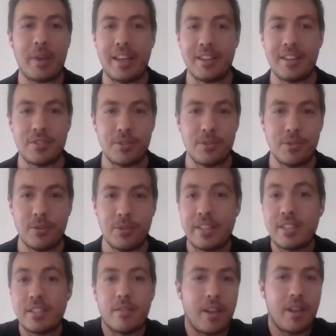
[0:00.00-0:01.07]
compared
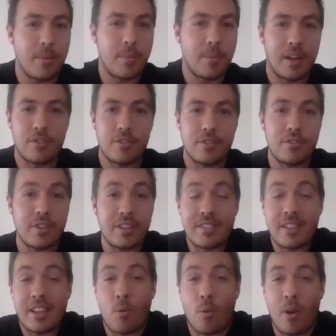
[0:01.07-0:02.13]
to least developed
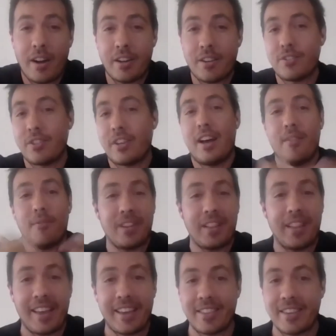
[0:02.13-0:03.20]
countries who can send one to
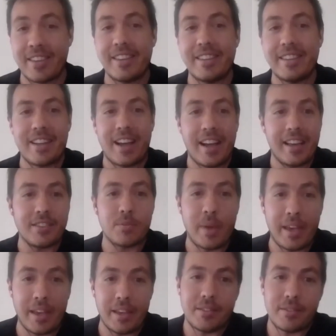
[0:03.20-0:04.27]
cover like the
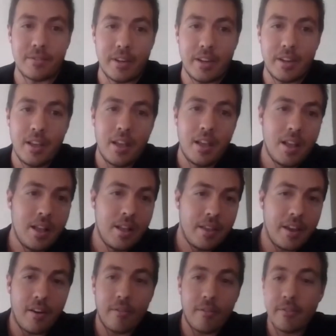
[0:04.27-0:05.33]
entire space, right?
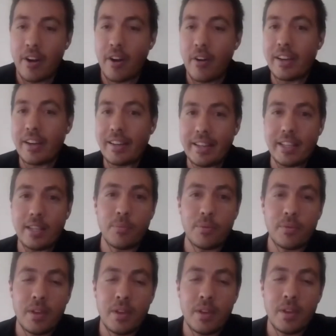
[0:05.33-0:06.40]
There are very
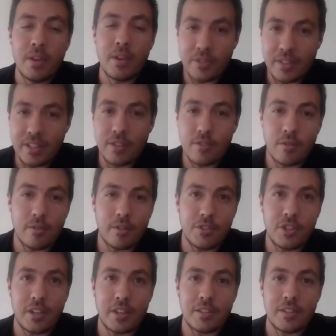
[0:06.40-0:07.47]
deep
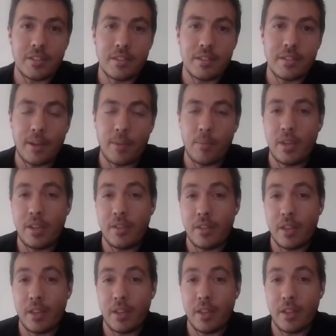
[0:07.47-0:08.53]
procedural injustices that
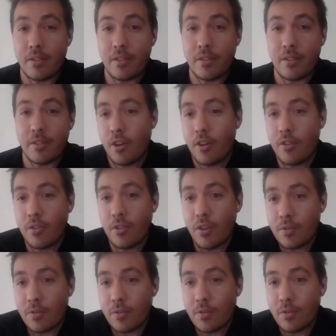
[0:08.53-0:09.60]
mean that you
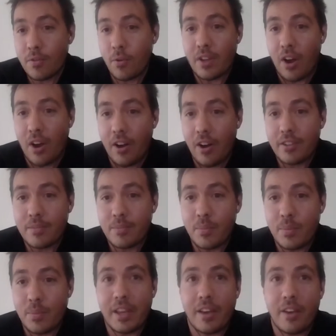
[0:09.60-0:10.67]
know, those voices
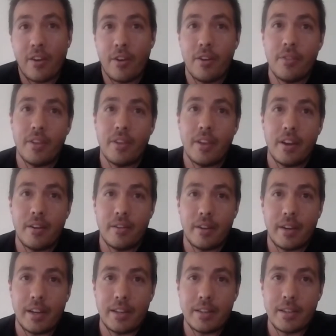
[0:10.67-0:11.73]
aren't being heard
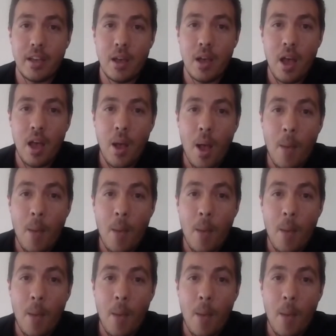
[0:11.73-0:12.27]
there, right?